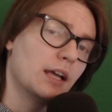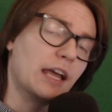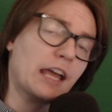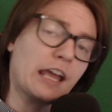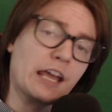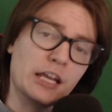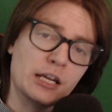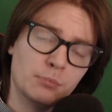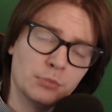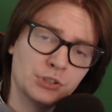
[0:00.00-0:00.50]

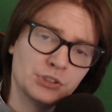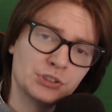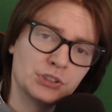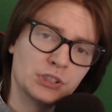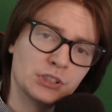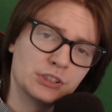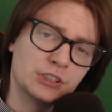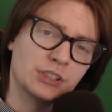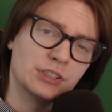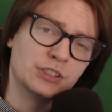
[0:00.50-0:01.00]
aim
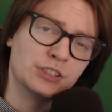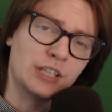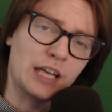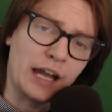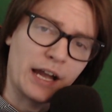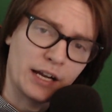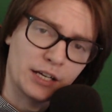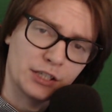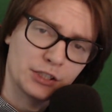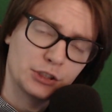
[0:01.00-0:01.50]
assist is
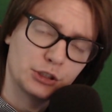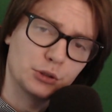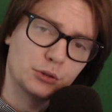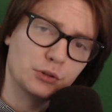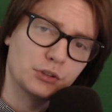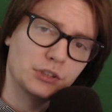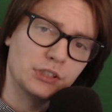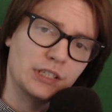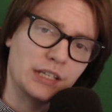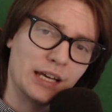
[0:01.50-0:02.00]

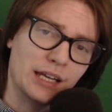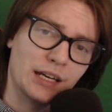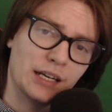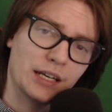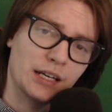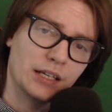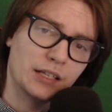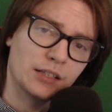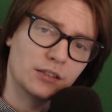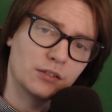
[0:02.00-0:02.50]
actually
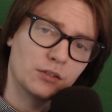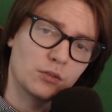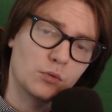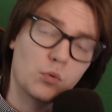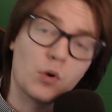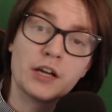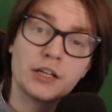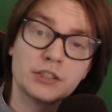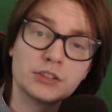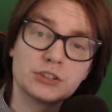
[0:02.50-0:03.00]
getting
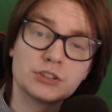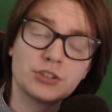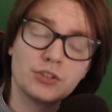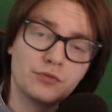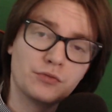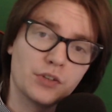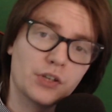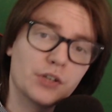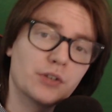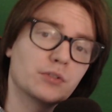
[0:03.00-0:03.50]
quite
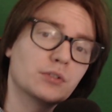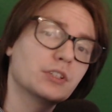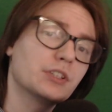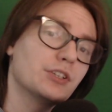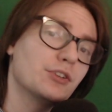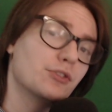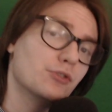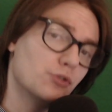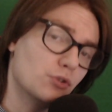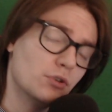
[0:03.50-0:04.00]
severely
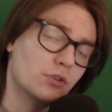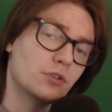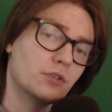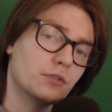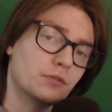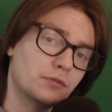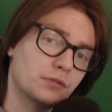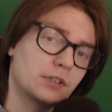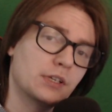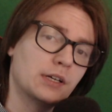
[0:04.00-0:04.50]

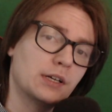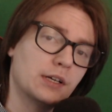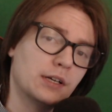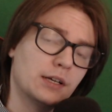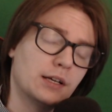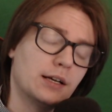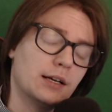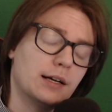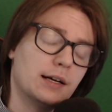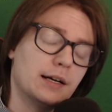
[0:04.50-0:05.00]
nerfed.
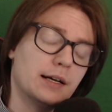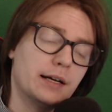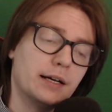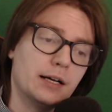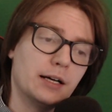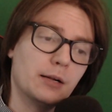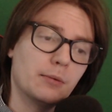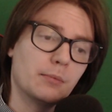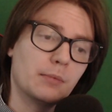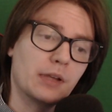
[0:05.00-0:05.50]

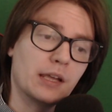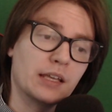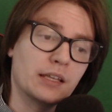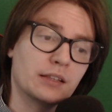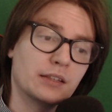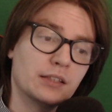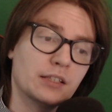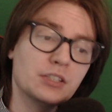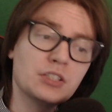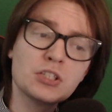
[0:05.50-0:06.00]

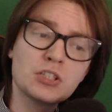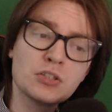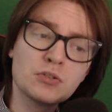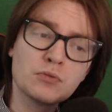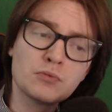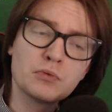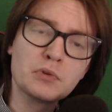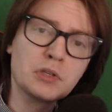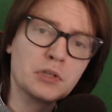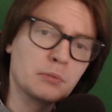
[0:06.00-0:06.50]
And this is a
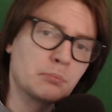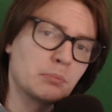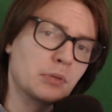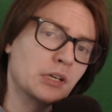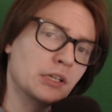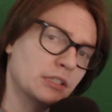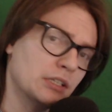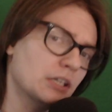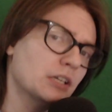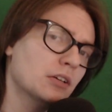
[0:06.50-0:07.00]
really
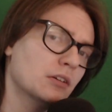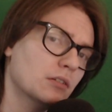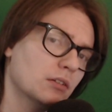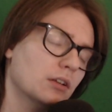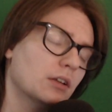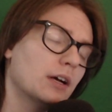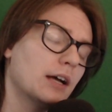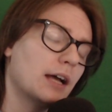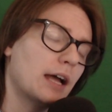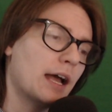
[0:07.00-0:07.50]
big
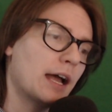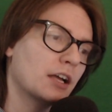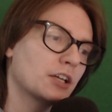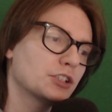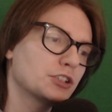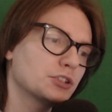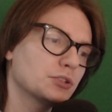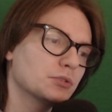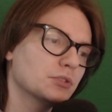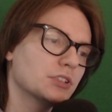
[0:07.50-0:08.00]
deal,
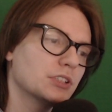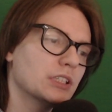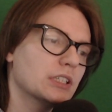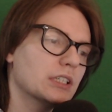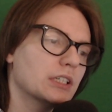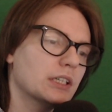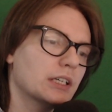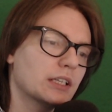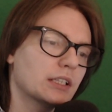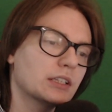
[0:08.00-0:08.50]
actually,
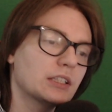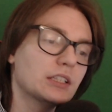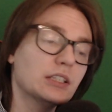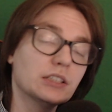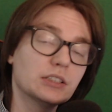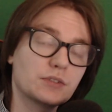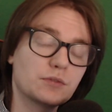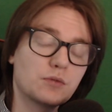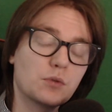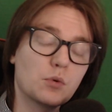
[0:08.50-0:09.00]
at
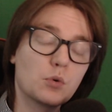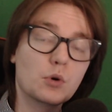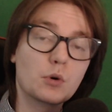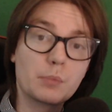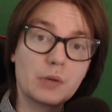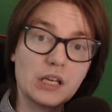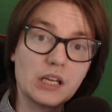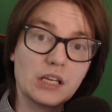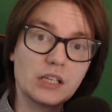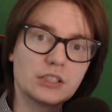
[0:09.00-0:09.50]
least for
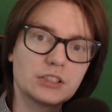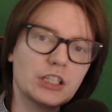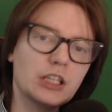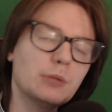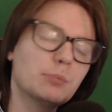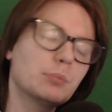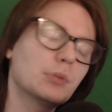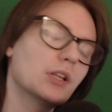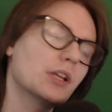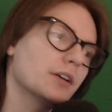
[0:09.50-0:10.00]

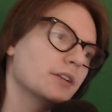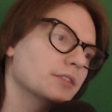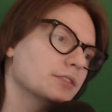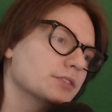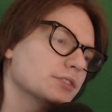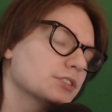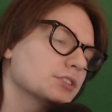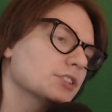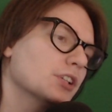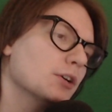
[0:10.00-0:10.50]
PC players.
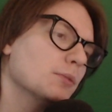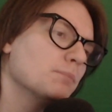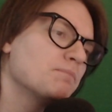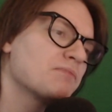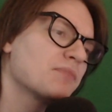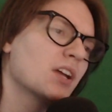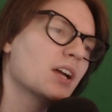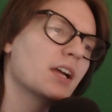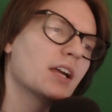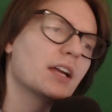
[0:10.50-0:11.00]
So,
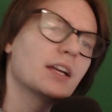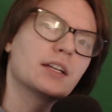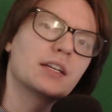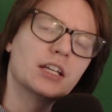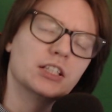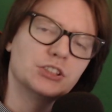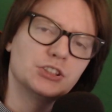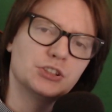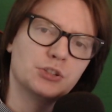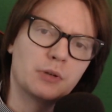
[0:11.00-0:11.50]
in
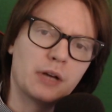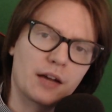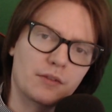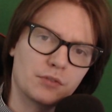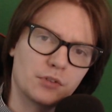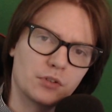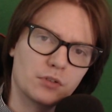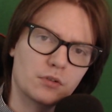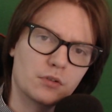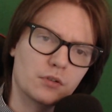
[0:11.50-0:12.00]
case you
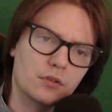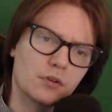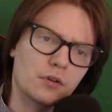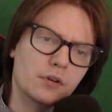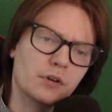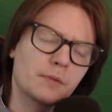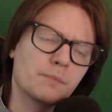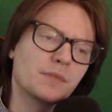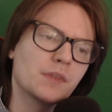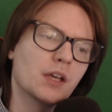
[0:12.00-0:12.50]
haven't
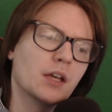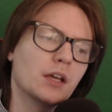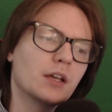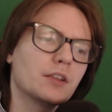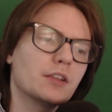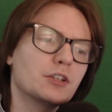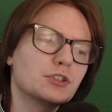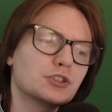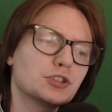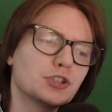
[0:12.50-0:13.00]
heard,
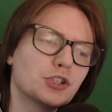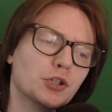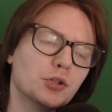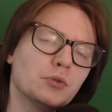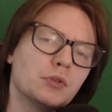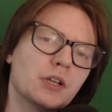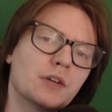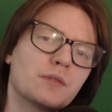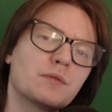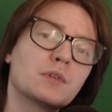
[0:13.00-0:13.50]
there's
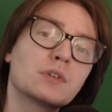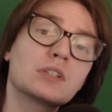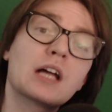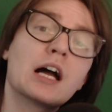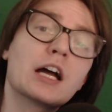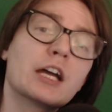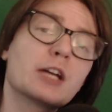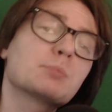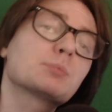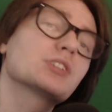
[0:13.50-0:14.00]
two different
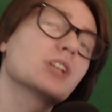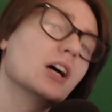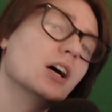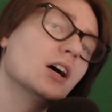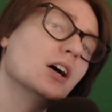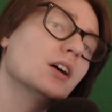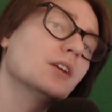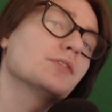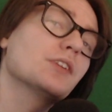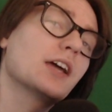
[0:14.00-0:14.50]
types
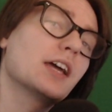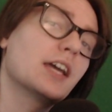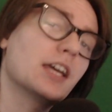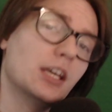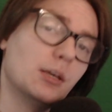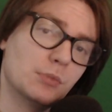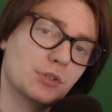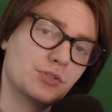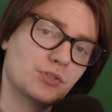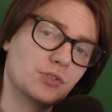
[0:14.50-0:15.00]
of
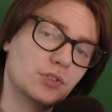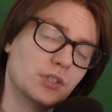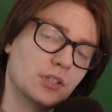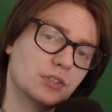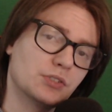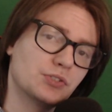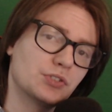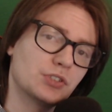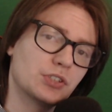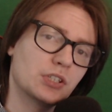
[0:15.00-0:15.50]
aim
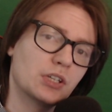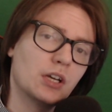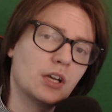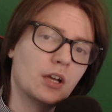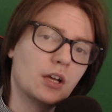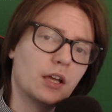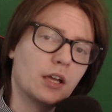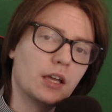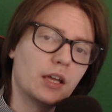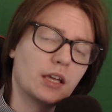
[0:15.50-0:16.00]
assist
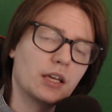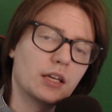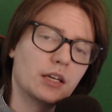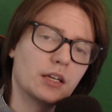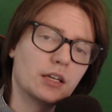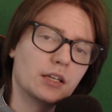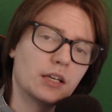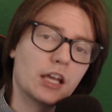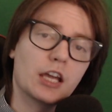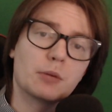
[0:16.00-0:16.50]

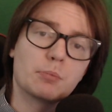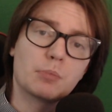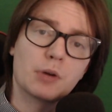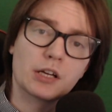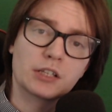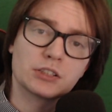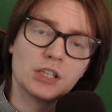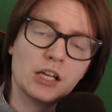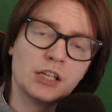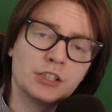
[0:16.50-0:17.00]
in
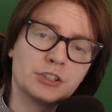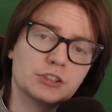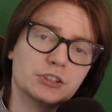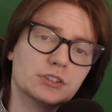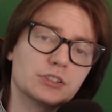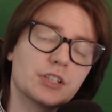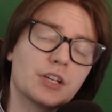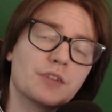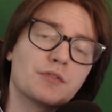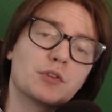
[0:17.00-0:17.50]
Apex
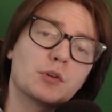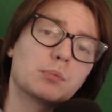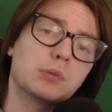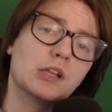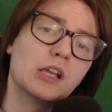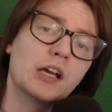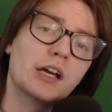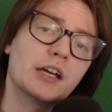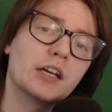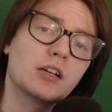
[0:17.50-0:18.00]
Legends. If you're
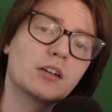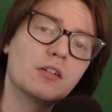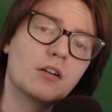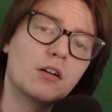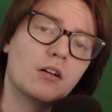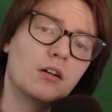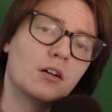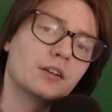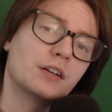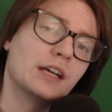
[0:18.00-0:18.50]
playing
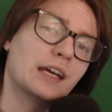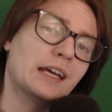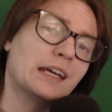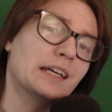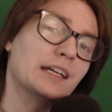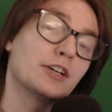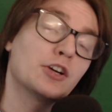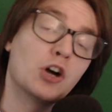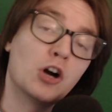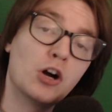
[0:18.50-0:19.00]
on
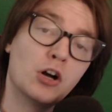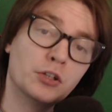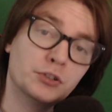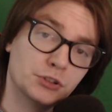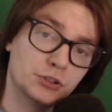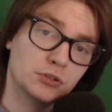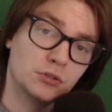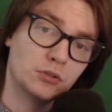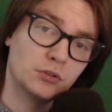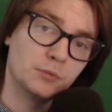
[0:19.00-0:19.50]
a
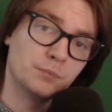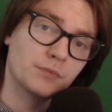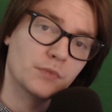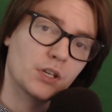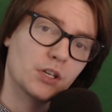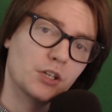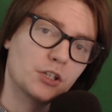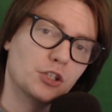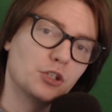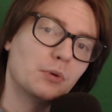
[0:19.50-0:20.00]
console,
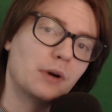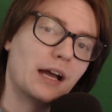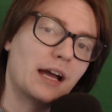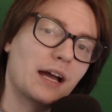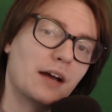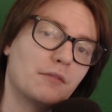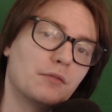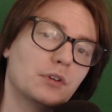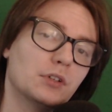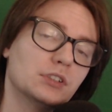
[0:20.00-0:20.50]
you
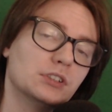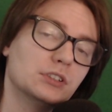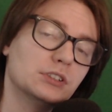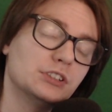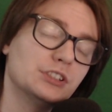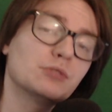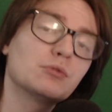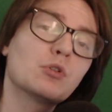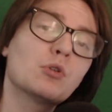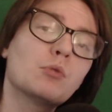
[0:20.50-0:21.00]
have
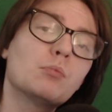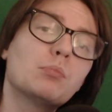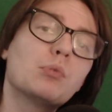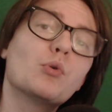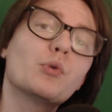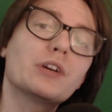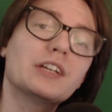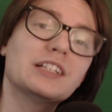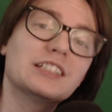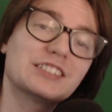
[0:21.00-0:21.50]
zero
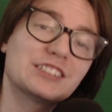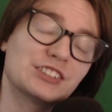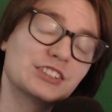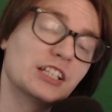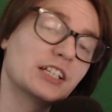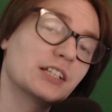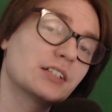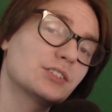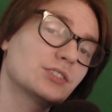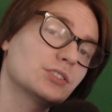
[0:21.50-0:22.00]
point
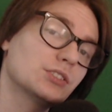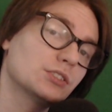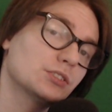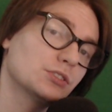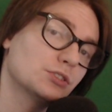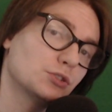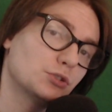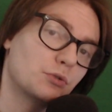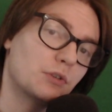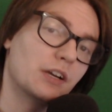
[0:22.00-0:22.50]
0.6
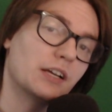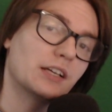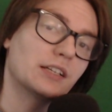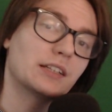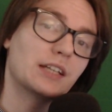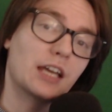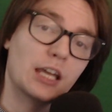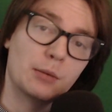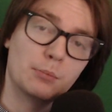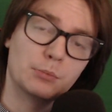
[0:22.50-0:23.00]
strength
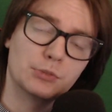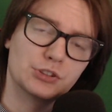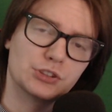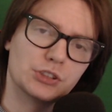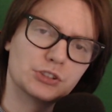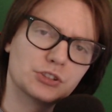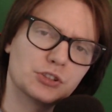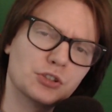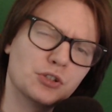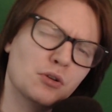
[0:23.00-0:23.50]
aim
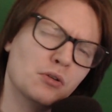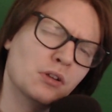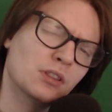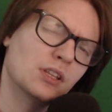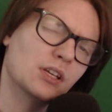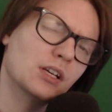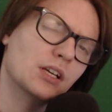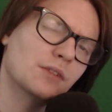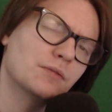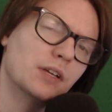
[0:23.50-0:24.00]
assist. So you can
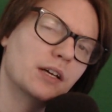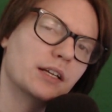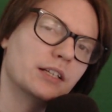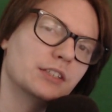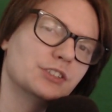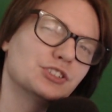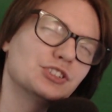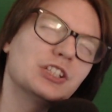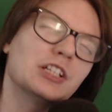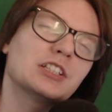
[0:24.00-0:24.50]
think of that
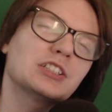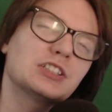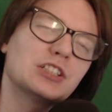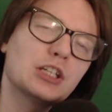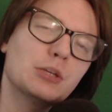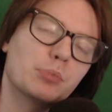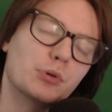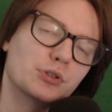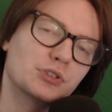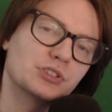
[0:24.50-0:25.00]
as
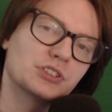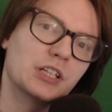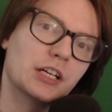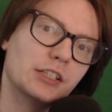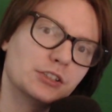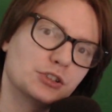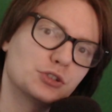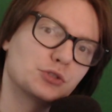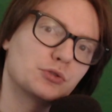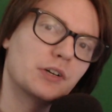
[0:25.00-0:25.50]

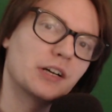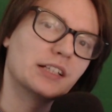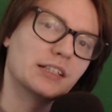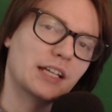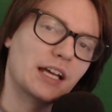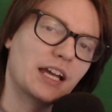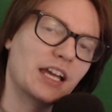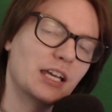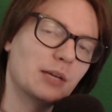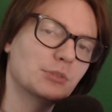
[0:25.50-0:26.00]
60% strength
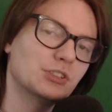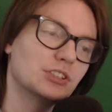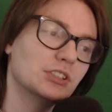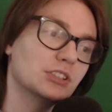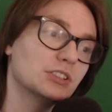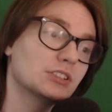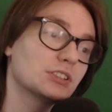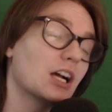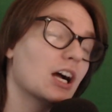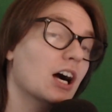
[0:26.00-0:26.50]
aim
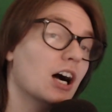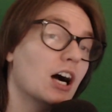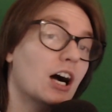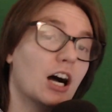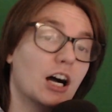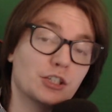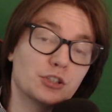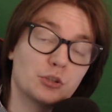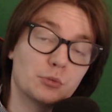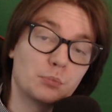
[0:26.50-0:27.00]
assist.
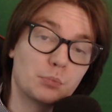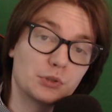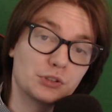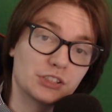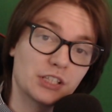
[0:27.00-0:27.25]
100%,